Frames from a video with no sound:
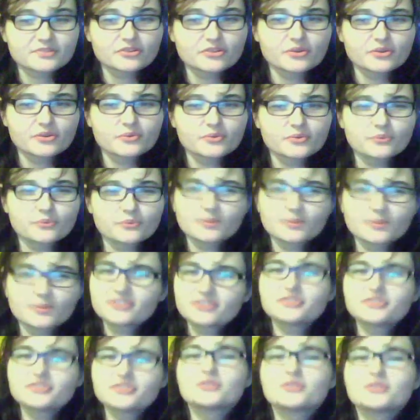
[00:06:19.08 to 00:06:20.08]
So
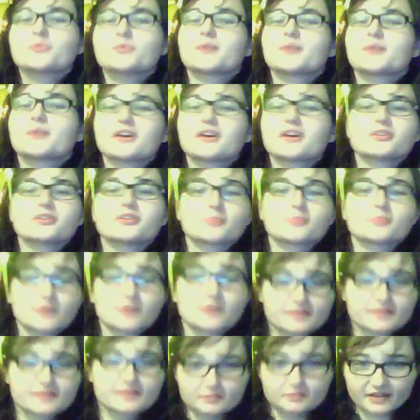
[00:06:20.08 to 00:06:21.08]
once you know where your
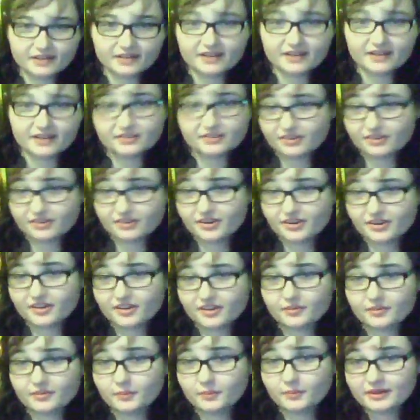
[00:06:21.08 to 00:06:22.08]
points and planets are
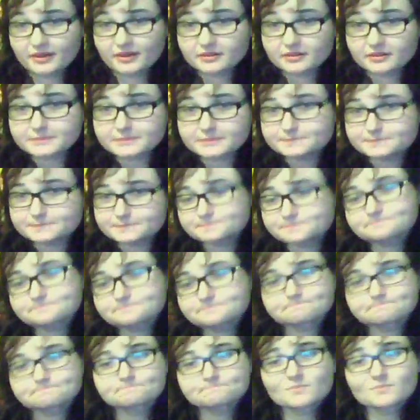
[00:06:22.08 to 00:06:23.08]
on the wheel,
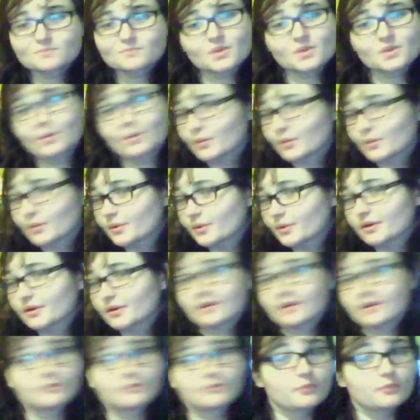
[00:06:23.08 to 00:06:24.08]

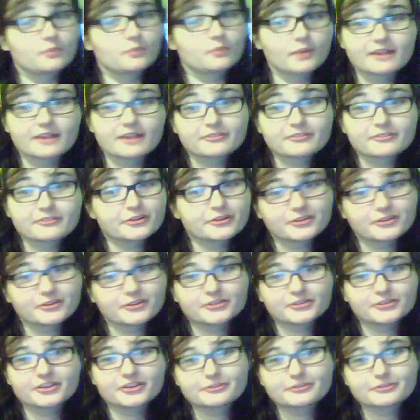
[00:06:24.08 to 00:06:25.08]
or whatever
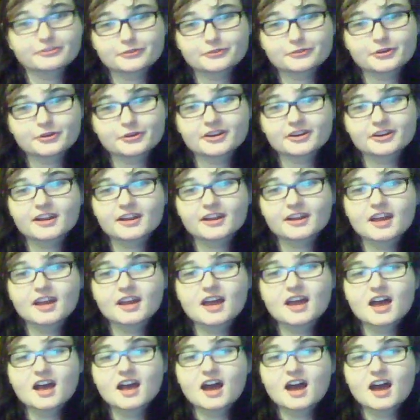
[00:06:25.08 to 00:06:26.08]
you're looking for,
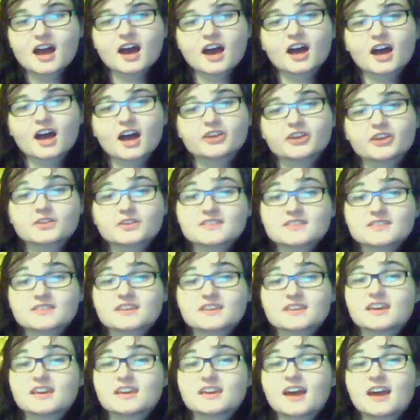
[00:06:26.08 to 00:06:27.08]
you can
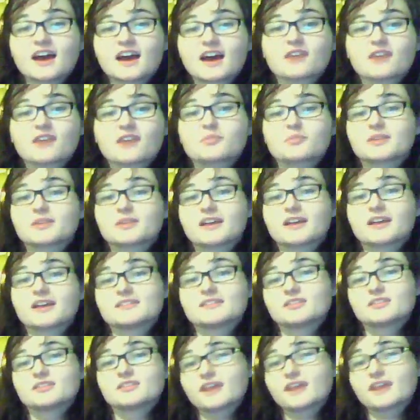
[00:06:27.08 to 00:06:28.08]
see how the
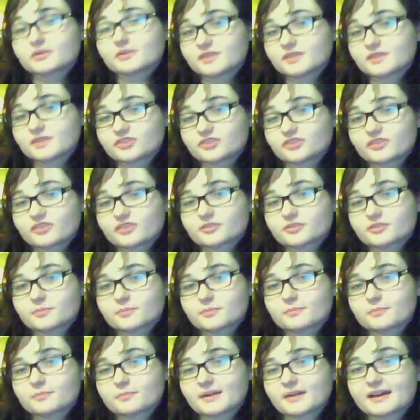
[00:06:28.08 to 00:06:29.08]
planets interact with each
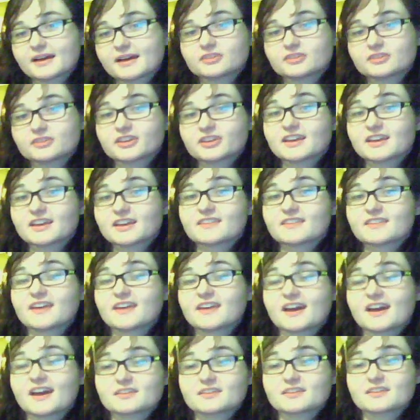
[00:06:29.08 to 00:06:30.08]
other by looking at
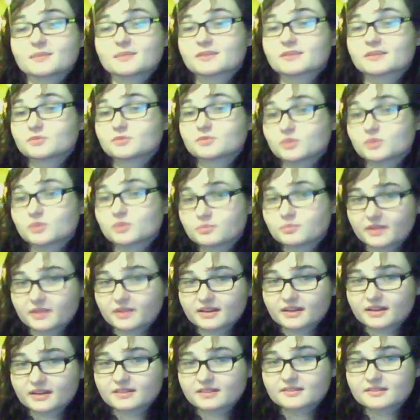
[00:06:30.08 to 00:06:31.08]
the aspects between
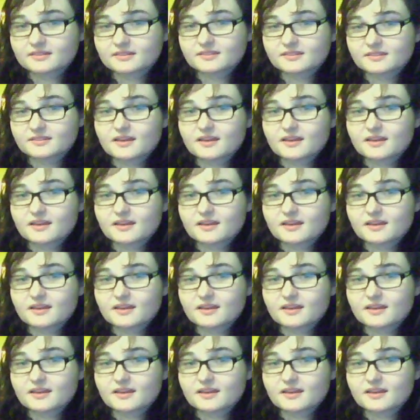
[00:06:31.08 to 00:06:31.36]
planets.